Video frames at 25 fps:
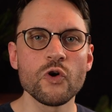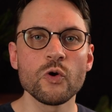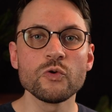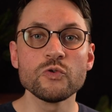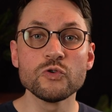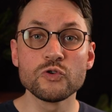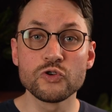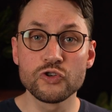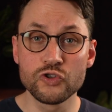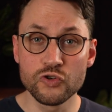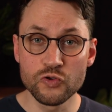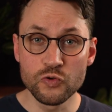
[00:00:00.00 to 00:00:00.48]
though
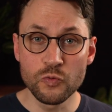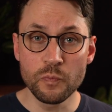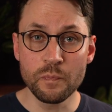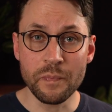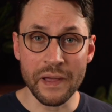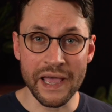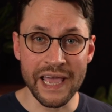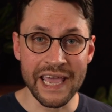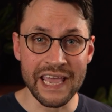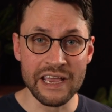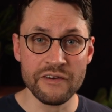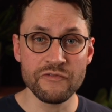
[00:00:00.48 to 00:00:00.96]
you do
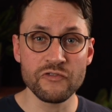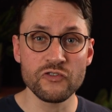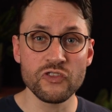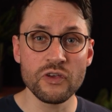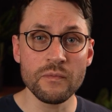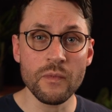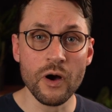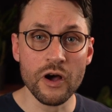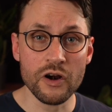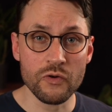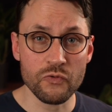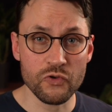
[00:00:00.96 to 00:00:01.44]
pay for
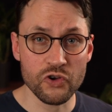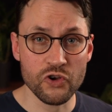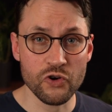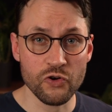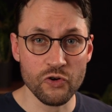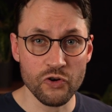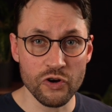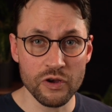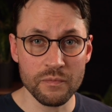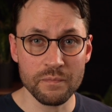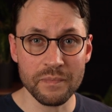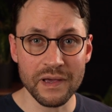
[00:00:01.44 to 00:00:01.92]
them on a
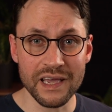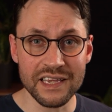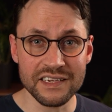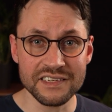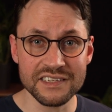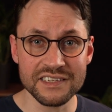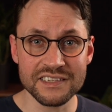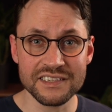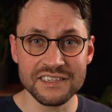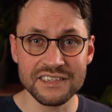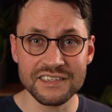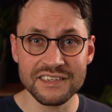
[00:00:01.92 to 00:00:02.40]
recurring
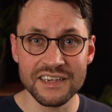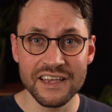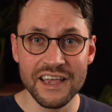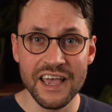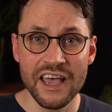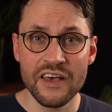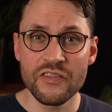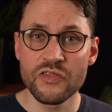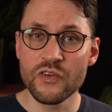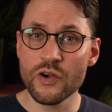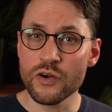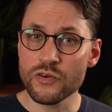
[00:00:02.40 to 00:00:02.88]
basis,
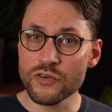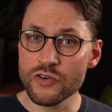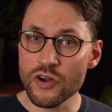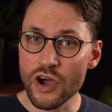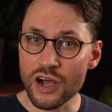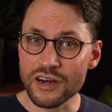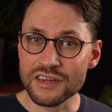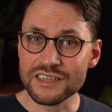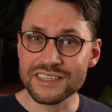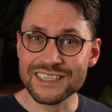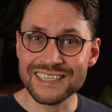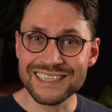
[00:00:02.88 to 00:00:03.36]
they're
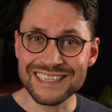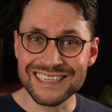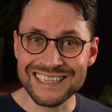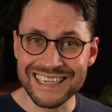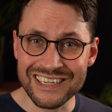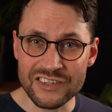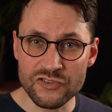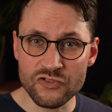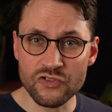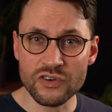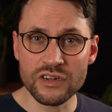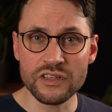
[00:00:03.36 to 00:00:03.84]
not
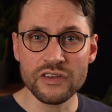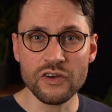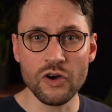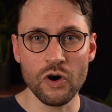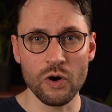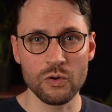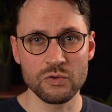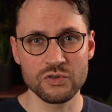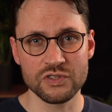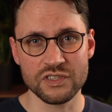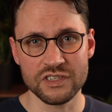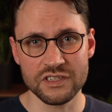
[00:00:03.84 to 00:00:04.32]
centrally
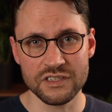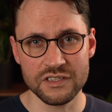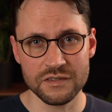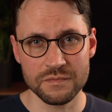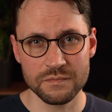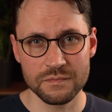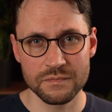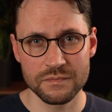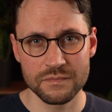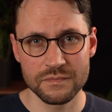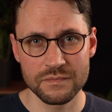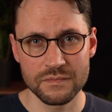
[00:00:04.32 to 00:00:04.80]
hosted.
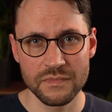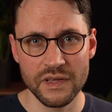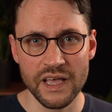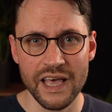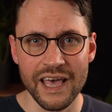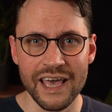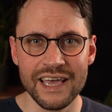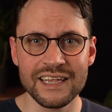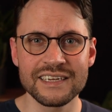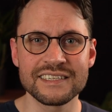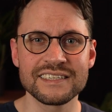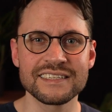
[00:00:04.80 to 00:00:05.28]

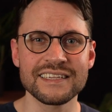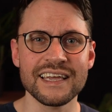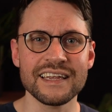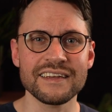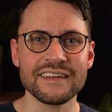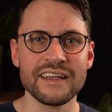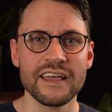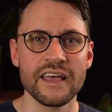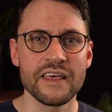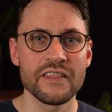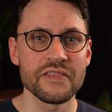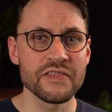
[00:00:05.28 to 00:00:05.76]

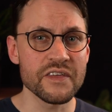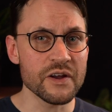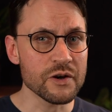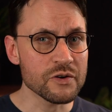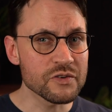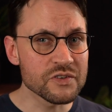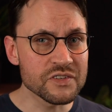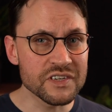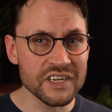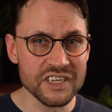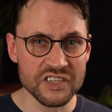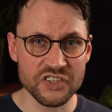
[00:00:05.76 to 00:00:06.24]
Instead, they're
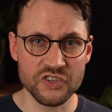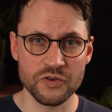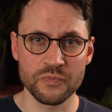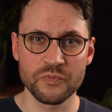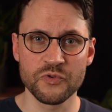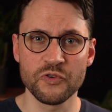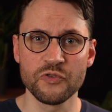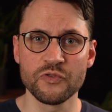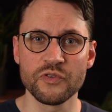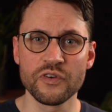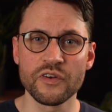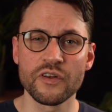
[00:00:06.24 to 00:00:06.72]

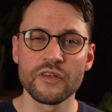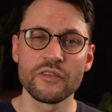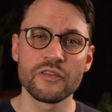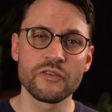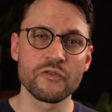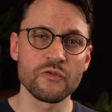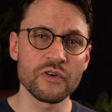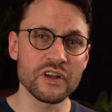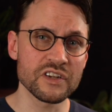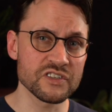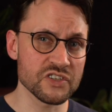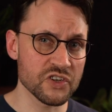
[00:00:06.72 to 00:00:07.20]
distributed
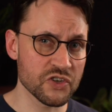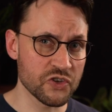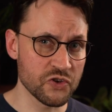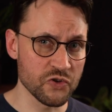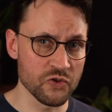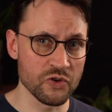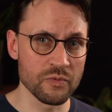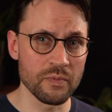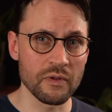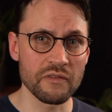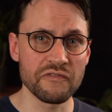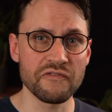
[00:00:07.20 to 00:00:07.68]
through
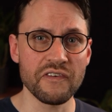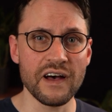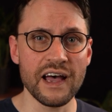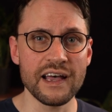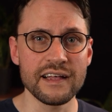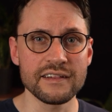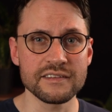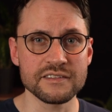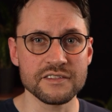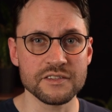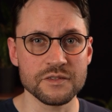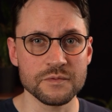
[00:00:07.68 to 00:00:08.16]
executable
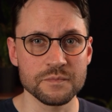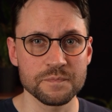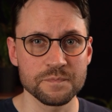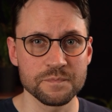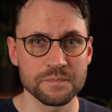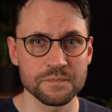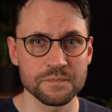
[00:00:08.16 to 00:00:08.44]
files.